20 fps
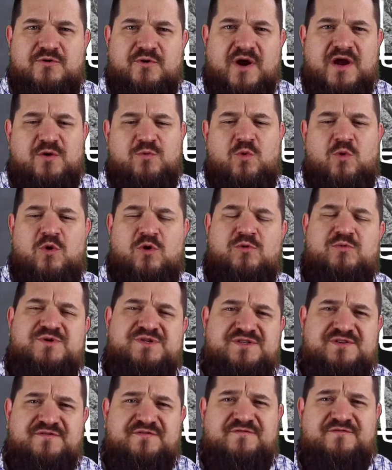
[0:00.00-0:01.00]
Great War
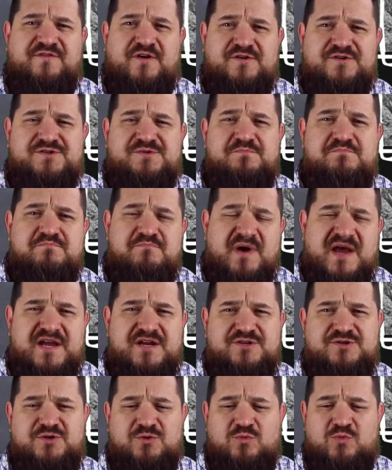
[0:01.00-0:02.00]
was the first
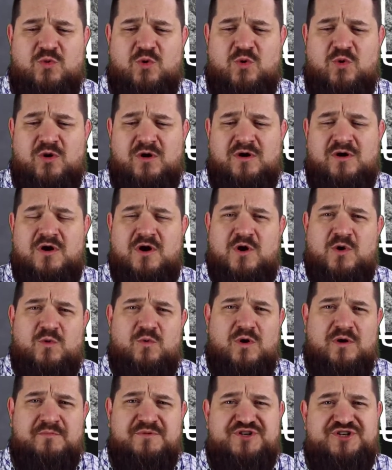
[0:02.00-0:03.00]
major war
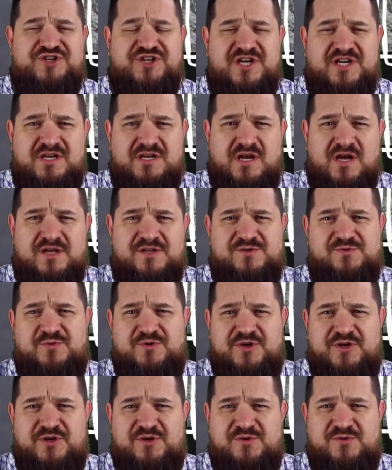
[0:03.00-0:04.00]
where machine guns
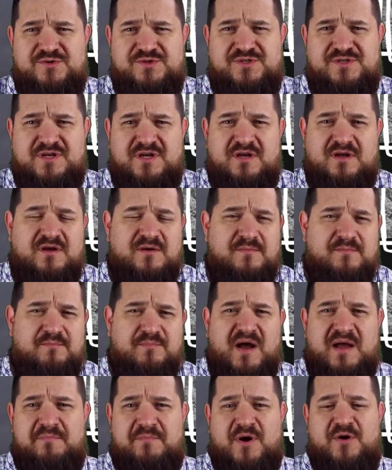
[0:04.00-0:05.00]
were used
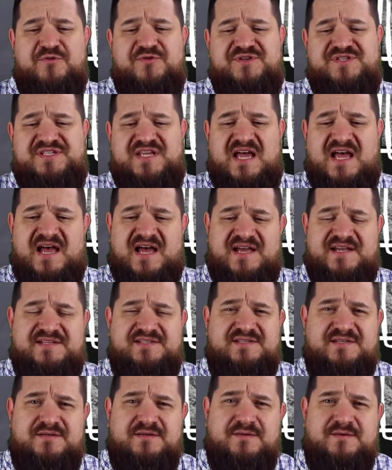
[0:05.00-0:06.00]
by both
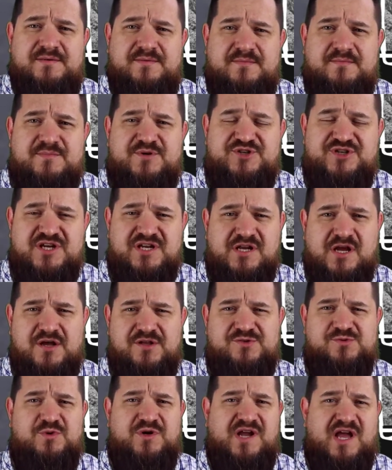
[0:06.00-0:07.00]
sides. Machine
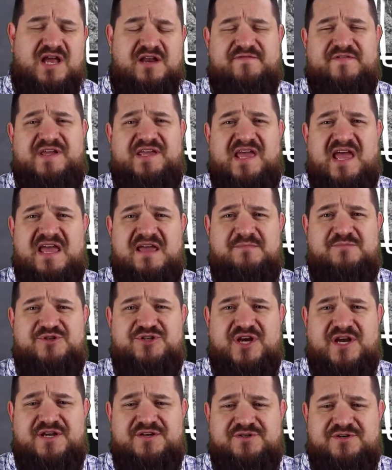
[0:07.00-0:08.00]
guns were kind of a game
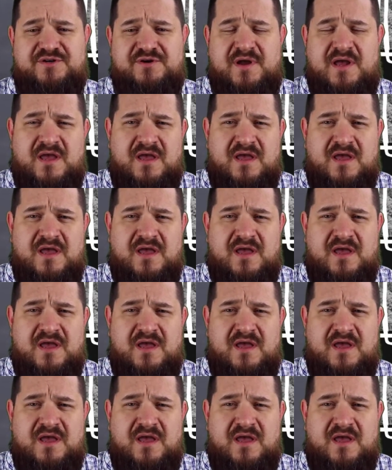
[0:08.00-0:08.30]
changer.